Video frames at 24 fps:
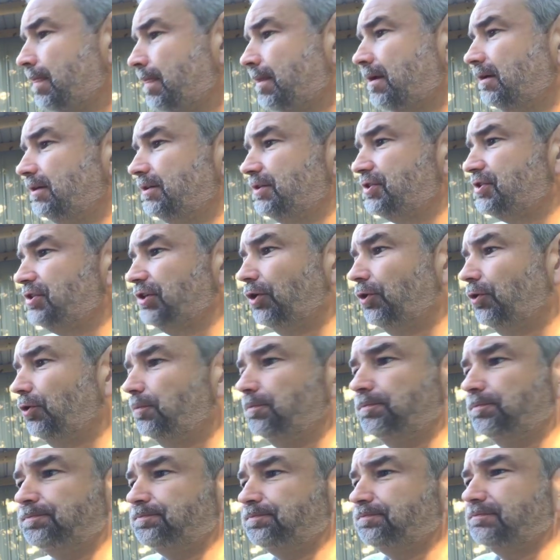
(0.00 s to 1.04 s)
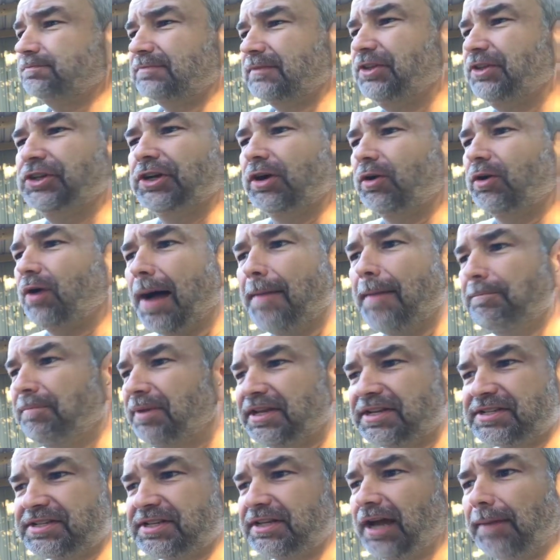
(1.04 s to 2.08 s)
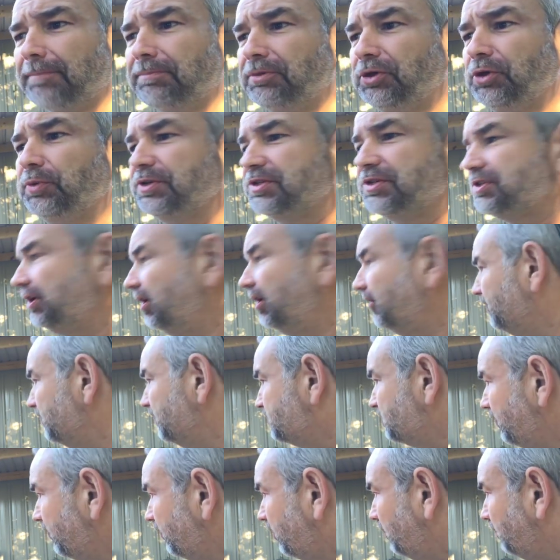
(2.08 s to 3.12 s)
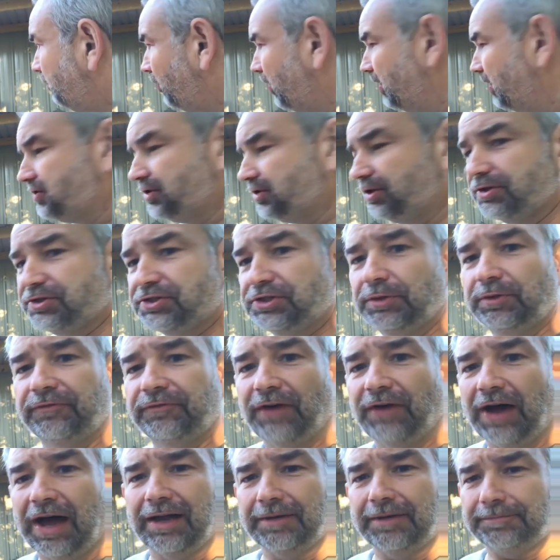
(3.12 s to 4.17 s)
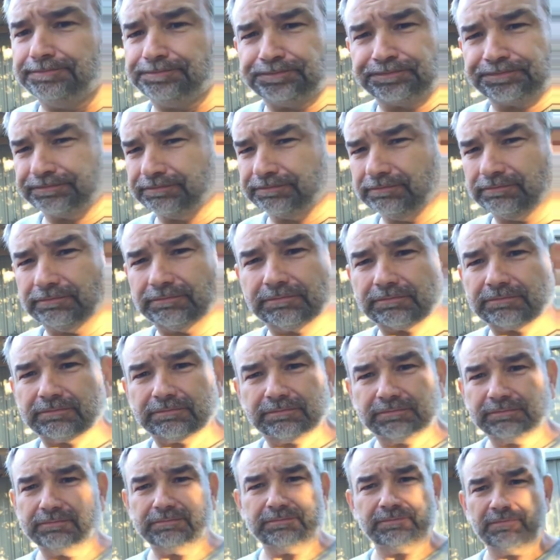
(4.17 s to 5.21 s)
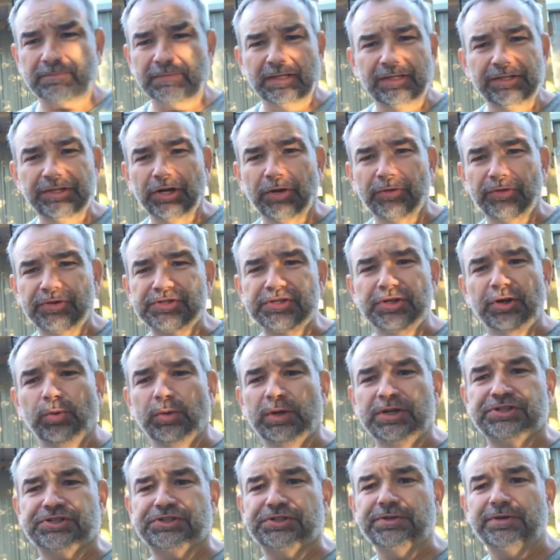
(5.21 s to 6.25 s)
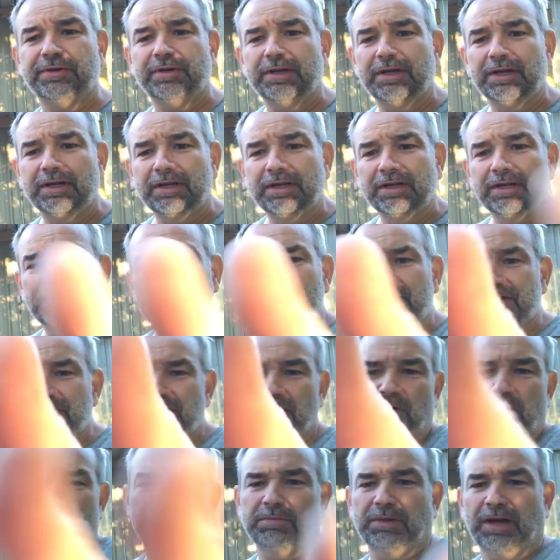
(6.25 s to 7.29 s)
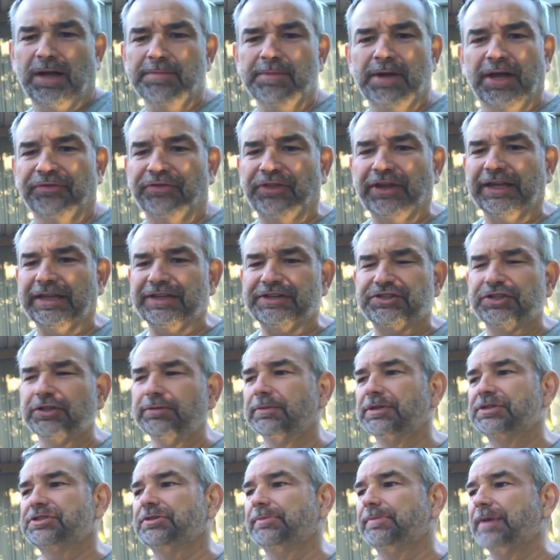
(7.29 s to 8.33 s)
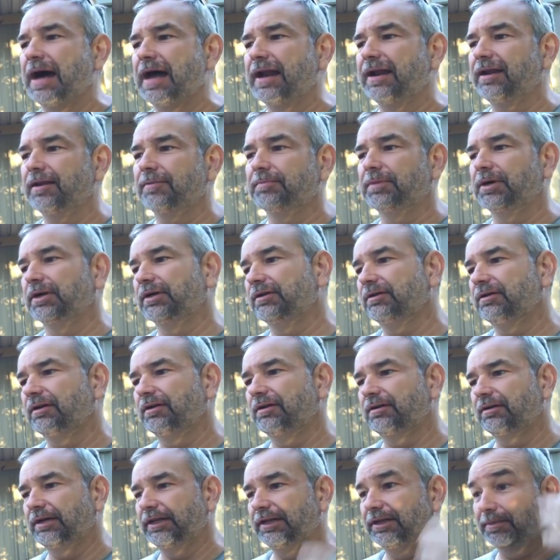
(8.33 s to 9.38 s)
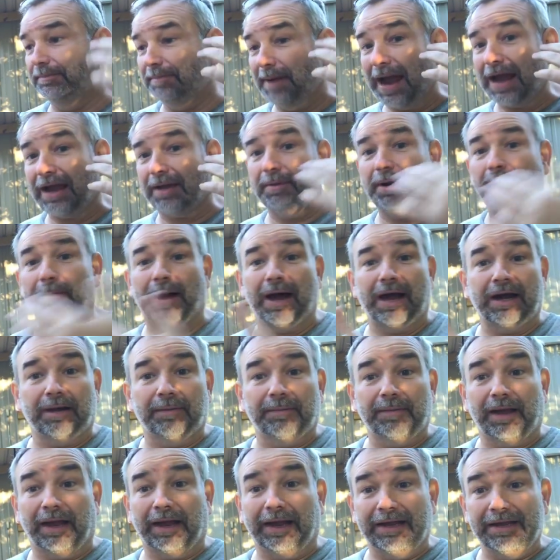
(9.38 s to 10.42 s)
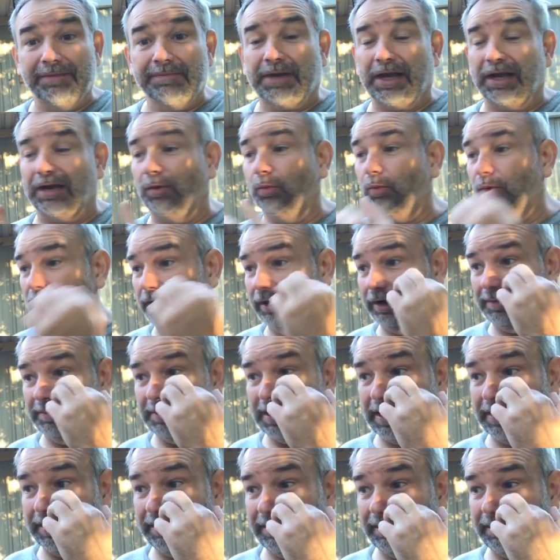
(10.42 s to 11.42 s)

So, you know, I'm busy, I'm doing stuff. This other compressor is doing fine. You know, there's no issue. So I'm not thinking too much about it, but in the back of my mind, I am kind of worried about it.